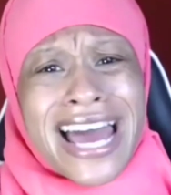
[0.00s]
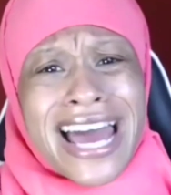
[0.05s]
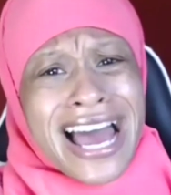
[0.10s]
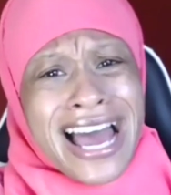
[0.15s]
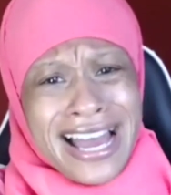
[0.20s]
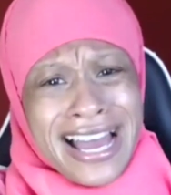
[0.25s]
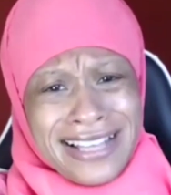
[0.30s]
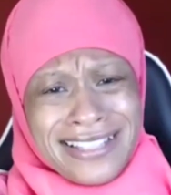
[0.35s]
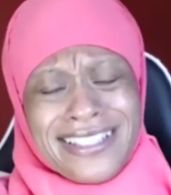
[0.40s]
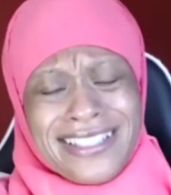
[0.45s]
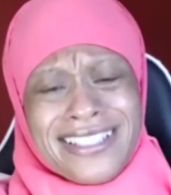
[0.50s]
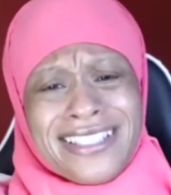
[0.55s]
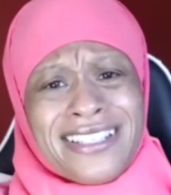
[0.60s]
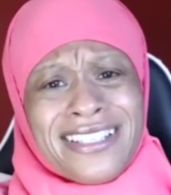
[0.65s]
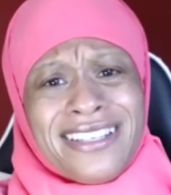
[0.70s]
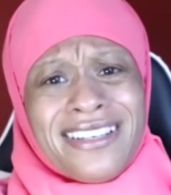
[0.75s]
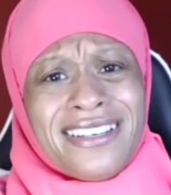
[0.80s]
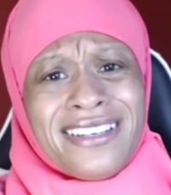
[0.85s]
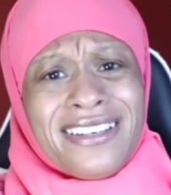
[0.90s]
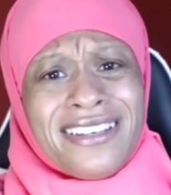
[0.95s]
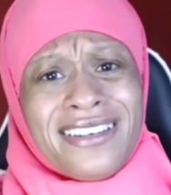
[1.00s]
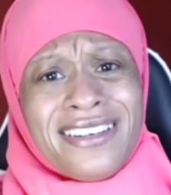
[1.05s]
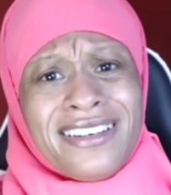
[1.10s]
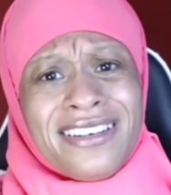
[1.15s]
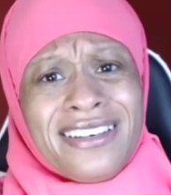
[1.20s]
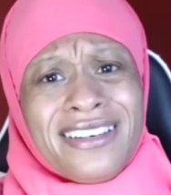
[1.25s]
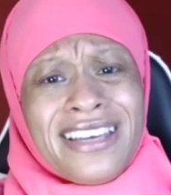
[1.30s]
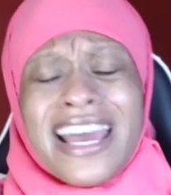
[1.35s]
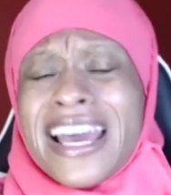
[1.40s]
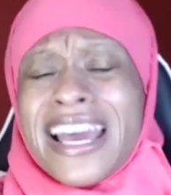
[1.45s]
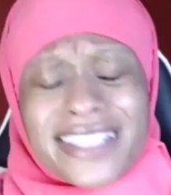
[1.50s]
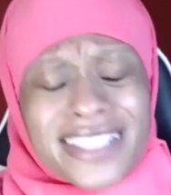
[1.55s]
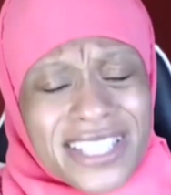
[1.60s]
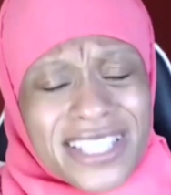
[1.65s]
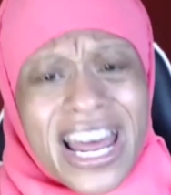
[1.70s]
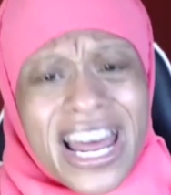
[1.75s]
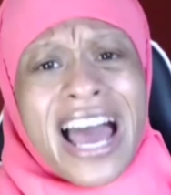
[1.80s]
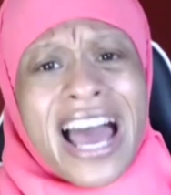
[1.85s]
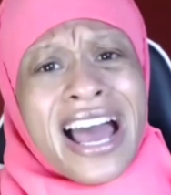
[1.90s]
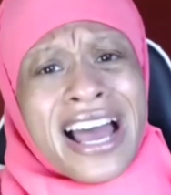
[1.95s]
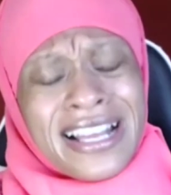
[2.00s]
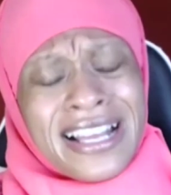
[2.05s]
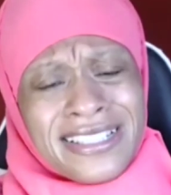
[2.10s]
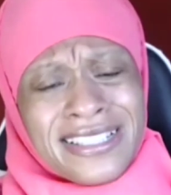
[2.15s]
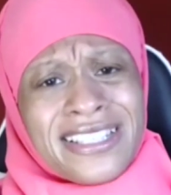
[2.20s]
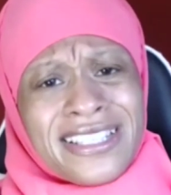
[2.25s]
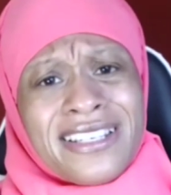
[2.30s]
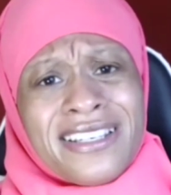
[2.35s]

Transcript: not. It's not.